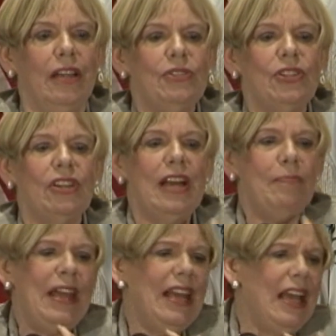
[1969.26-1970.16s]
It was
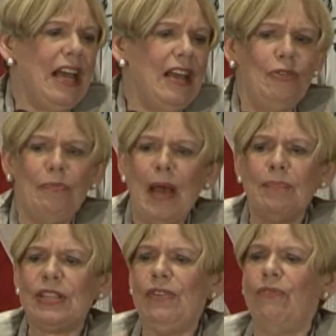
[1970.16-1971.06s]
a, a, a,
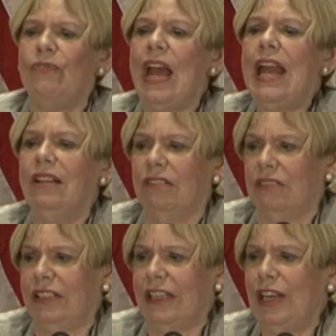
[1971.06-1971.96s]
perhaps he'd
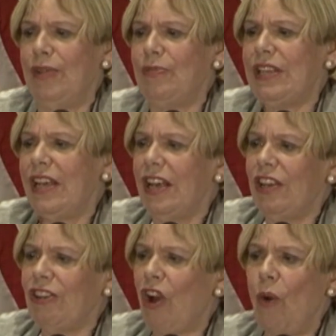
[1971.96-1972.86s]
failed and he was
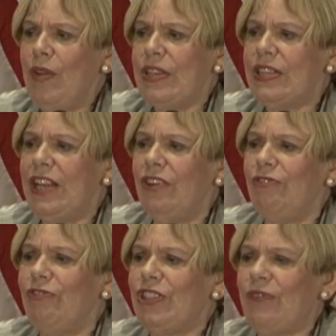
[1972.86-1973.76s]
obviously
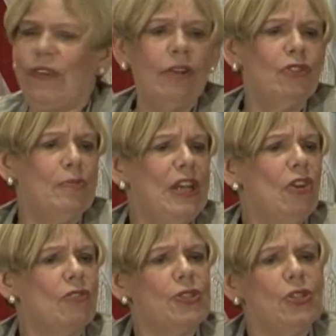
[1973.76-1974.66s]
found to be
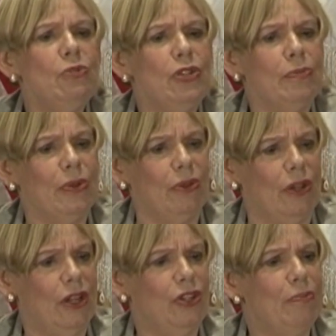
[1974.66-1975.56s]
not suitable
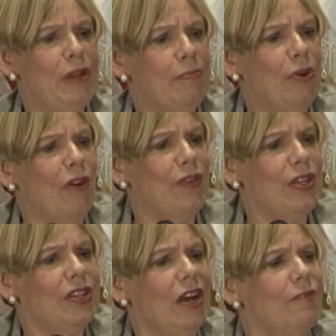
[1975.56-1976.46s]
to be a
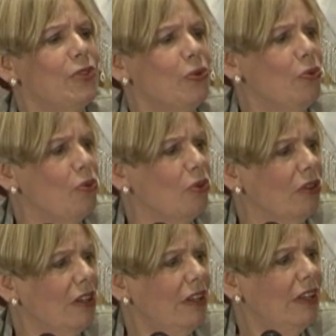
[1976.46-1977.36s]
prophet after all.
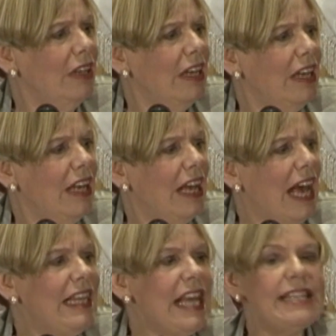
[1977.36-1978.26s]

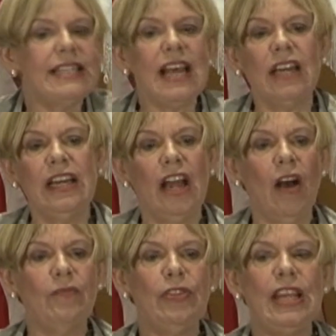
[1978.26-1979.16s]
And then suddenly,
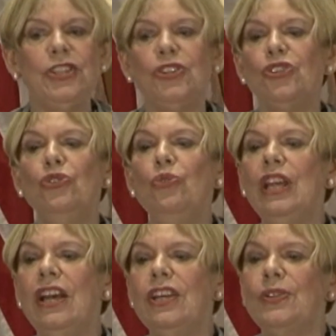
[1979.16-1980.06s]
after these two
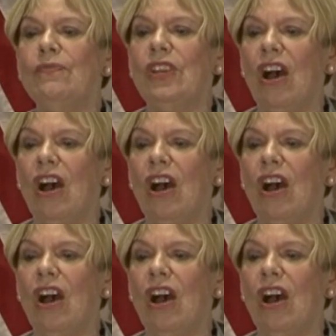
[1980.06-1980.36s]
years of